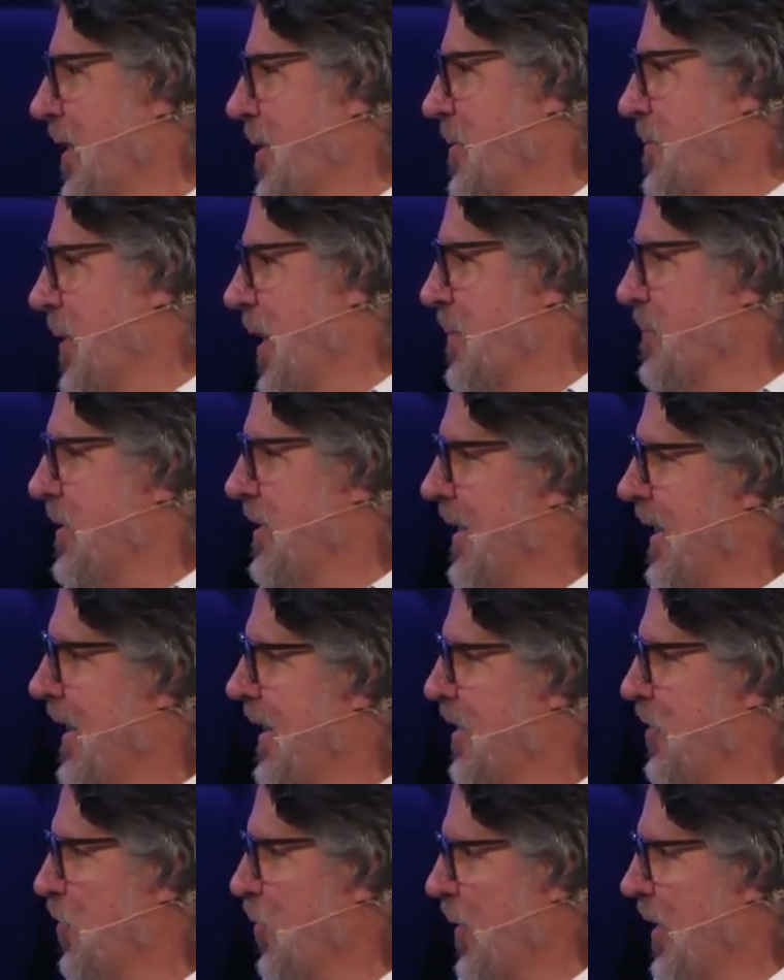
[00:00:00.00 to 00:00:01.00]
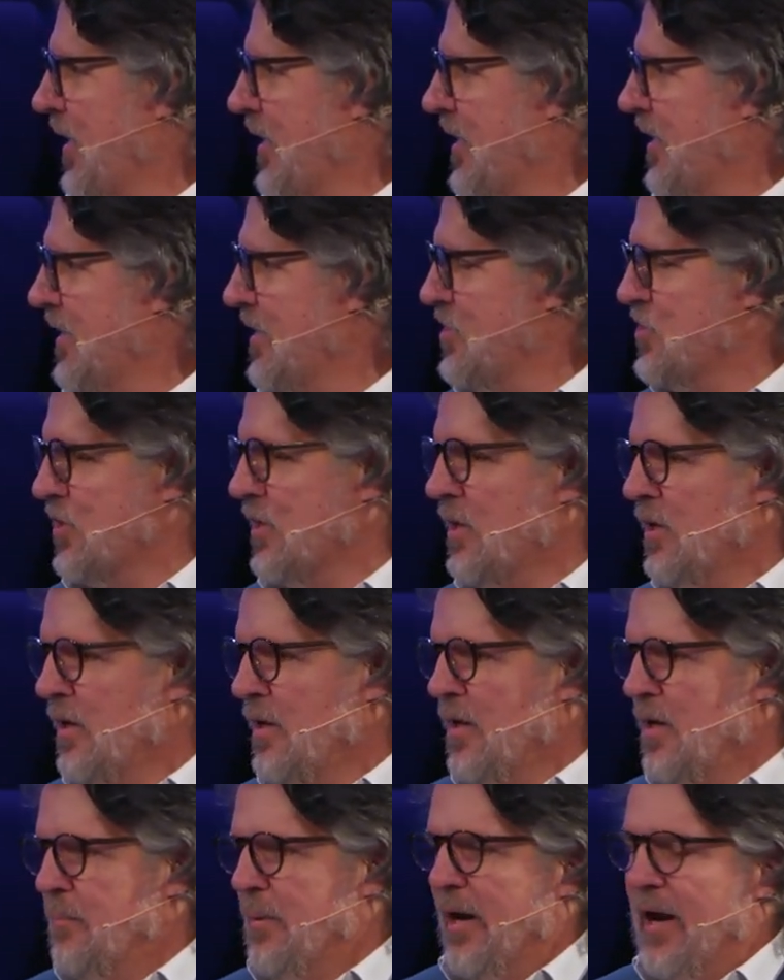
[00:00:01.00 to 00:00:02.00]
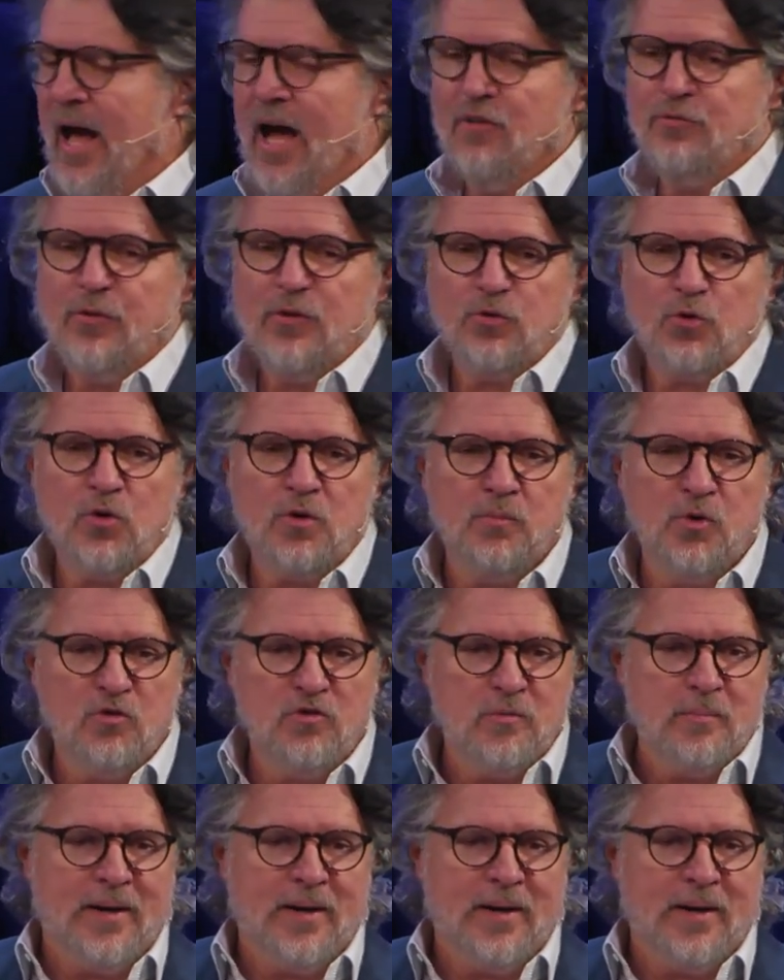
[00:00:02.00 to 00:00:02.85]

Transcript: and mom and dad, and grandkids. And about halfway through the movie, my